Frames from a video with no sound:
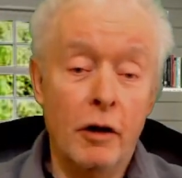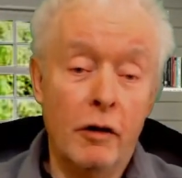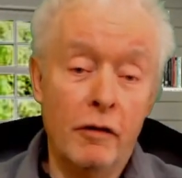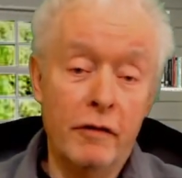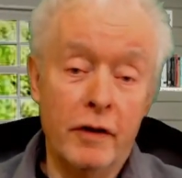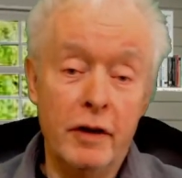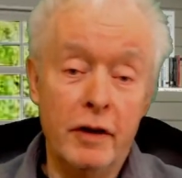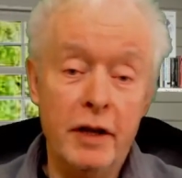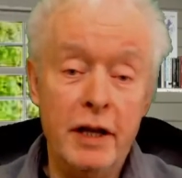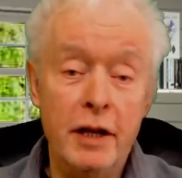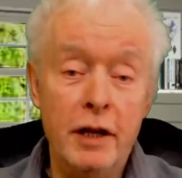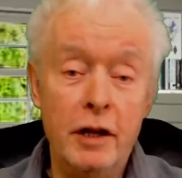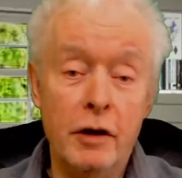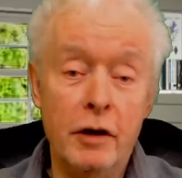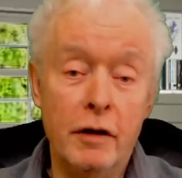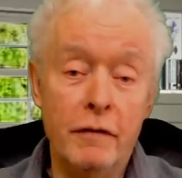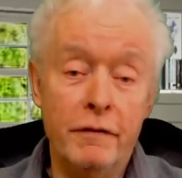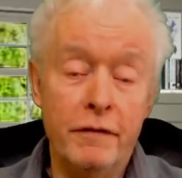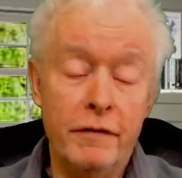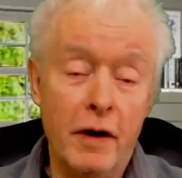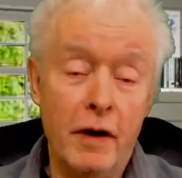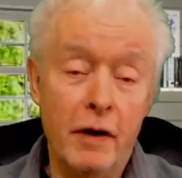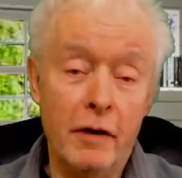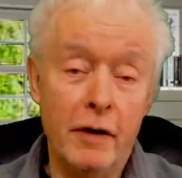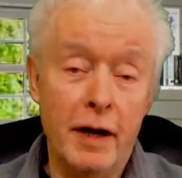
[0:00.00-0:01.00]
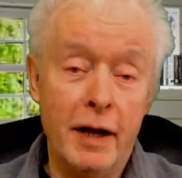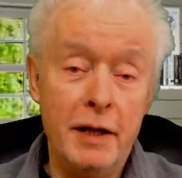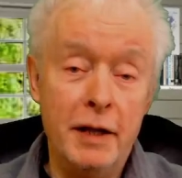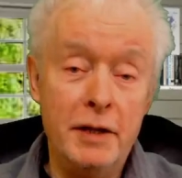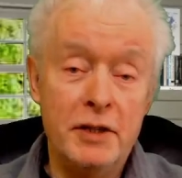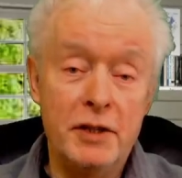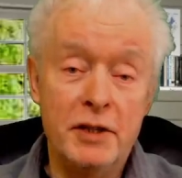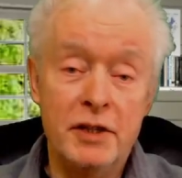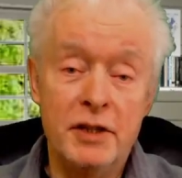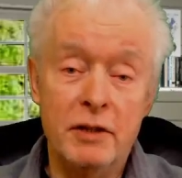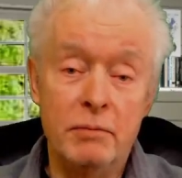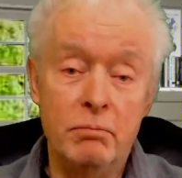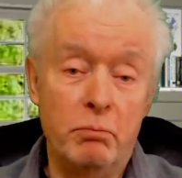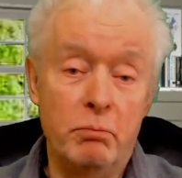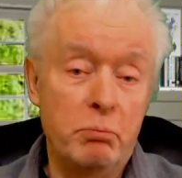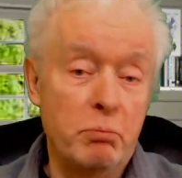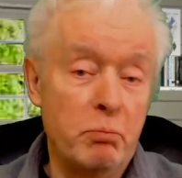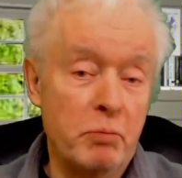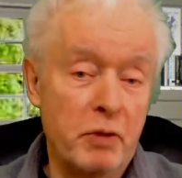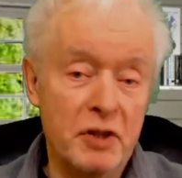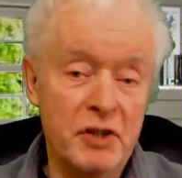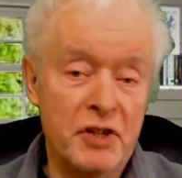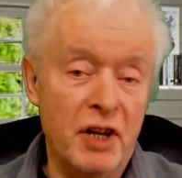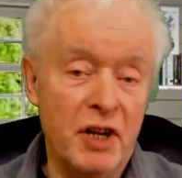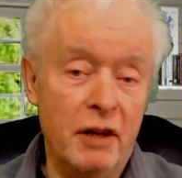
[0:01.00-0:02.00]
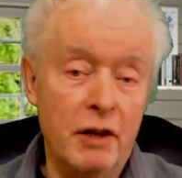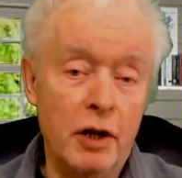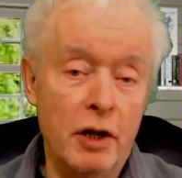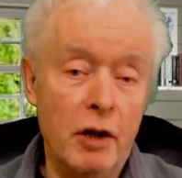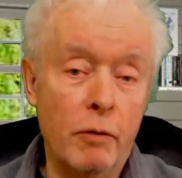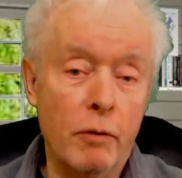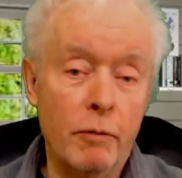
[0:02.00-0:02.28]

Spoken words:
Over here, ferrites present